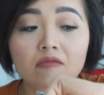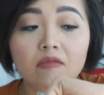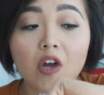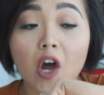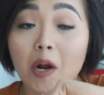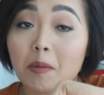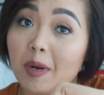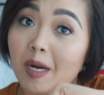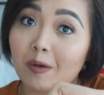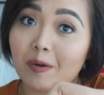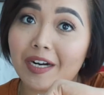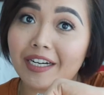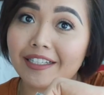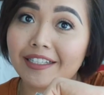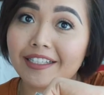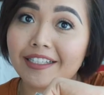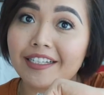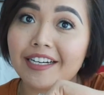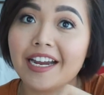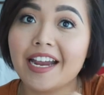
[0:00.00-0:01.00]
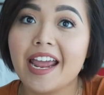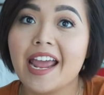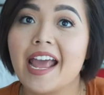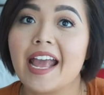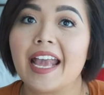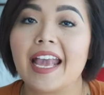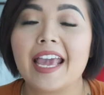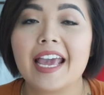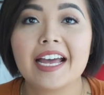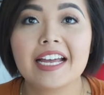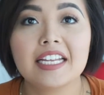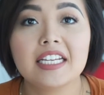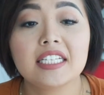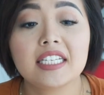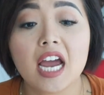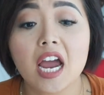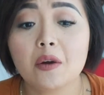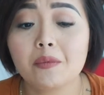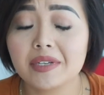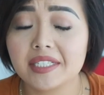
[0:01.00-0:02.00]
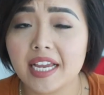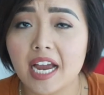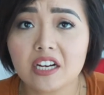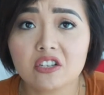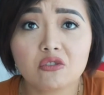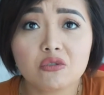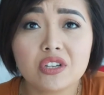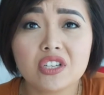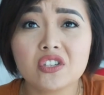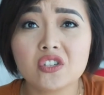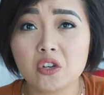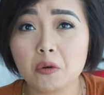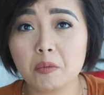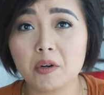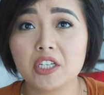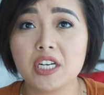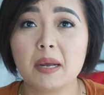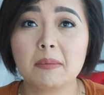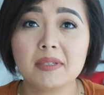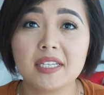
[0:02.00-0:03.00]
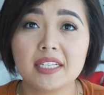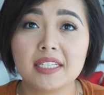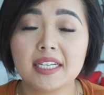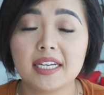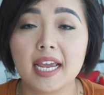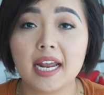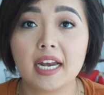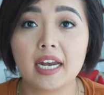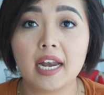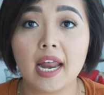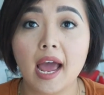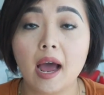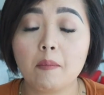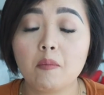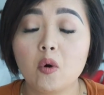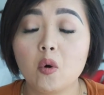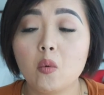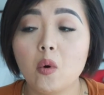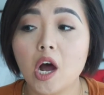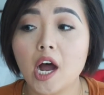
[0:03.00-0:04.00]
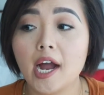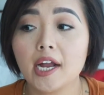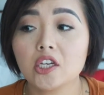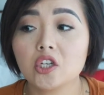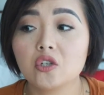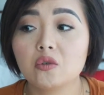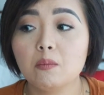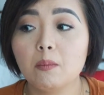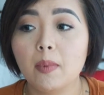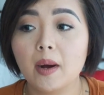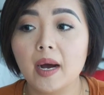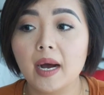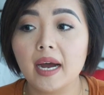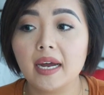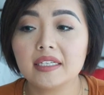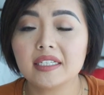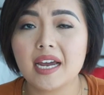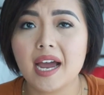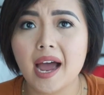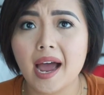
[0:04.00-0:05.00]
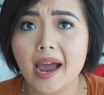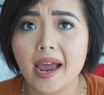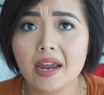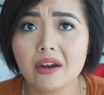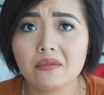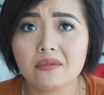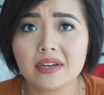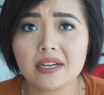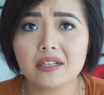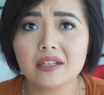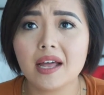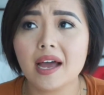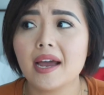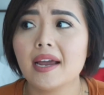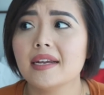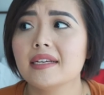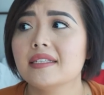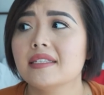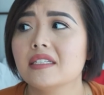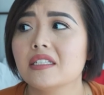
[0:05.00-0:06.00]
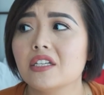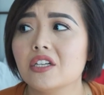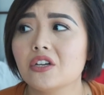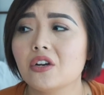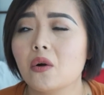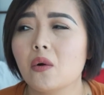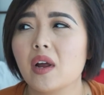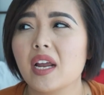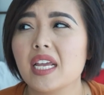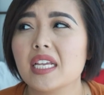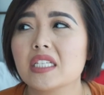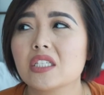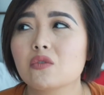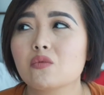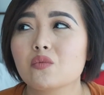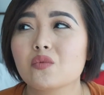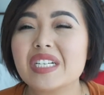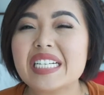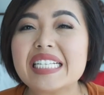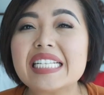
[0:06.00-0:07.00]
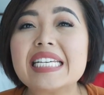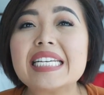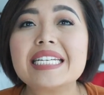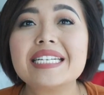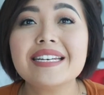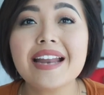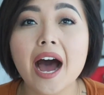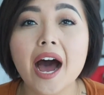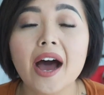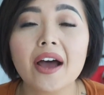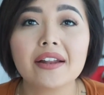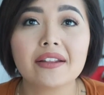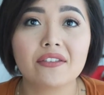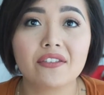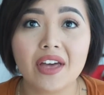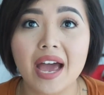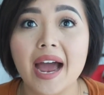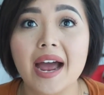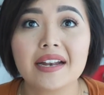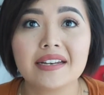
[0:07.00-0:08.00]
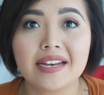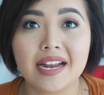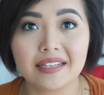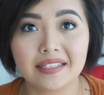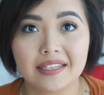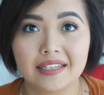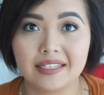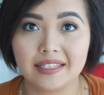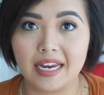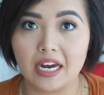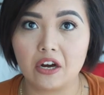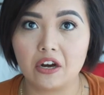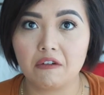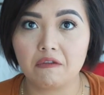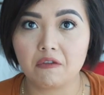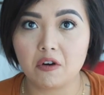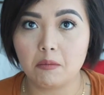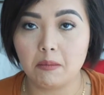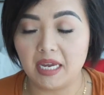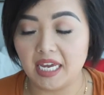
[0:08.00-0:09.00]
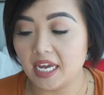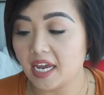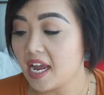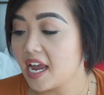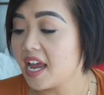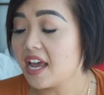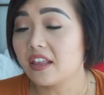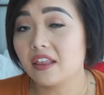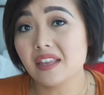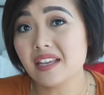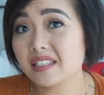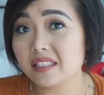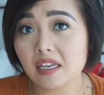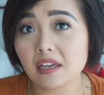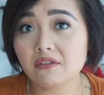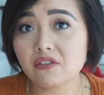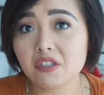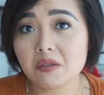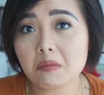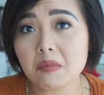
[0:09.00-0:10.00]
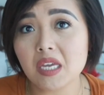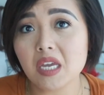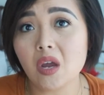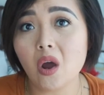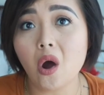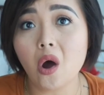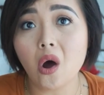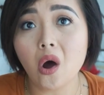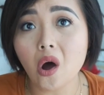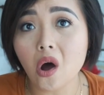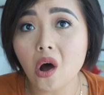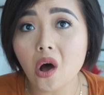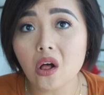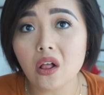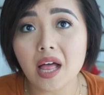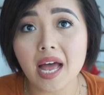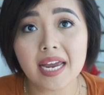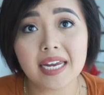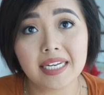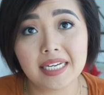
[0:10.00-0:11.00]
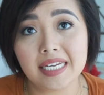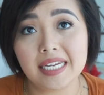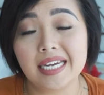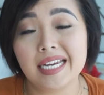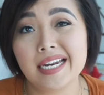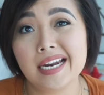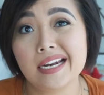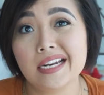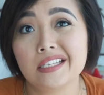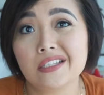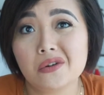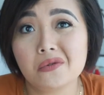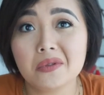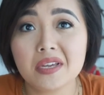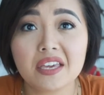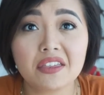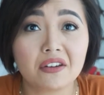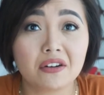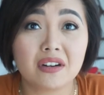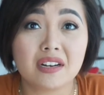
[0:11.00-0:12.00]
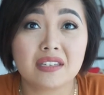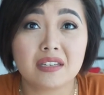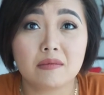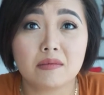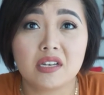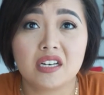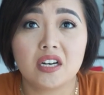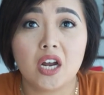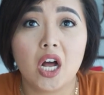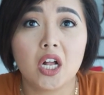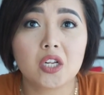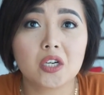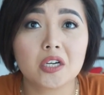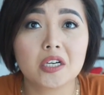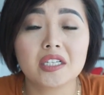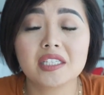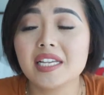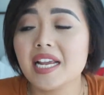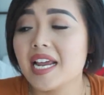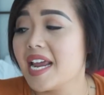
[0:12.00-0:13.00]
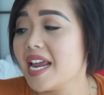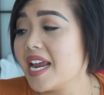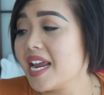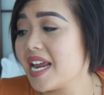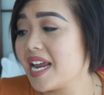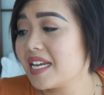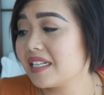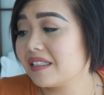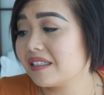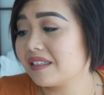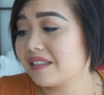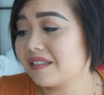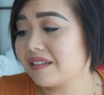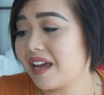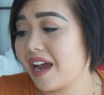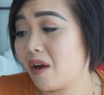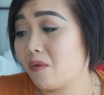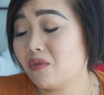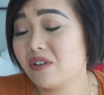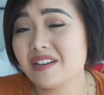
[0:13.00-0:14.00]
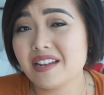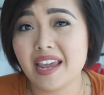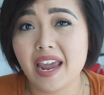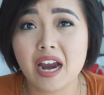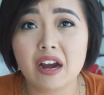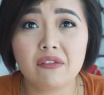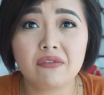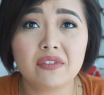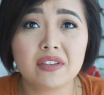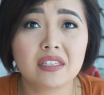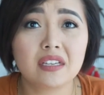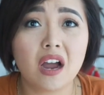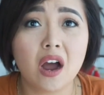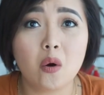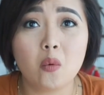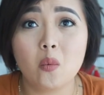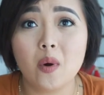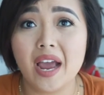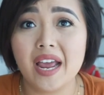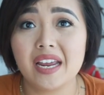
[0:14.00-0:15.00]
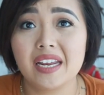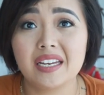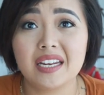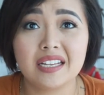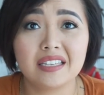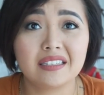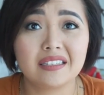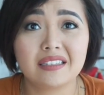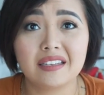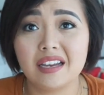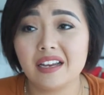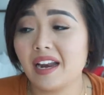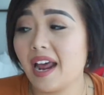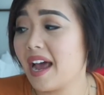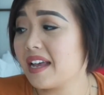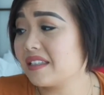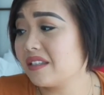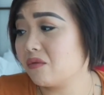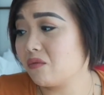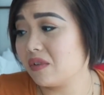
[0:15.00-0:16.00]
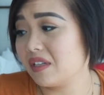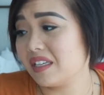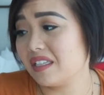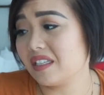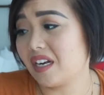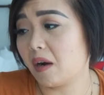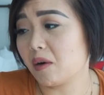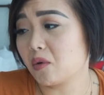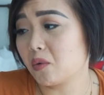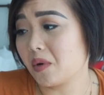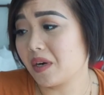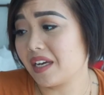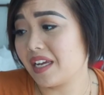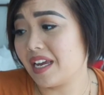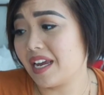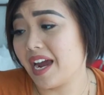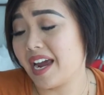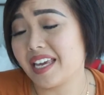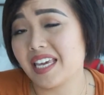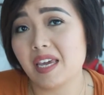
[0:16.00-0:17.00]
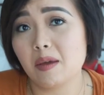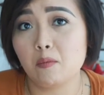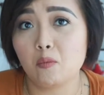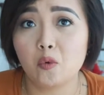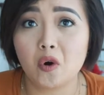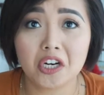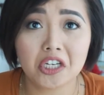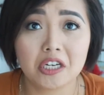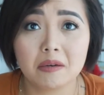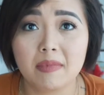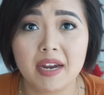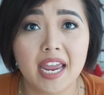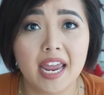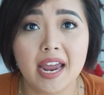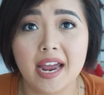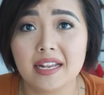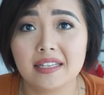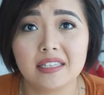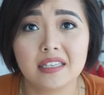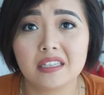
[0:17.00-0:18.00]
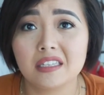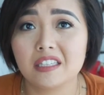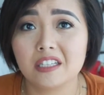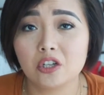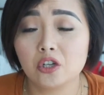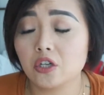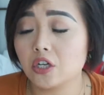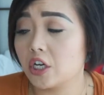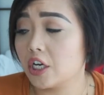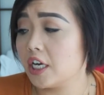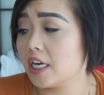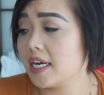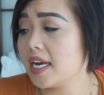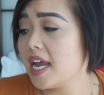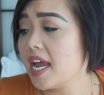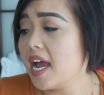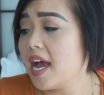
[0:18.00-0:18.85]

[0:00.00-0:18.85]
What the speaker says: on my wrist. And I was actually super tempted to get an Apple Watch, but I realized, you know, it's really not that necessary for me. This gives me all I need, and it's only $30-something. I wouldn't care if this got wet. It hasn't really stopped working. I keep washing my hands. It's still good.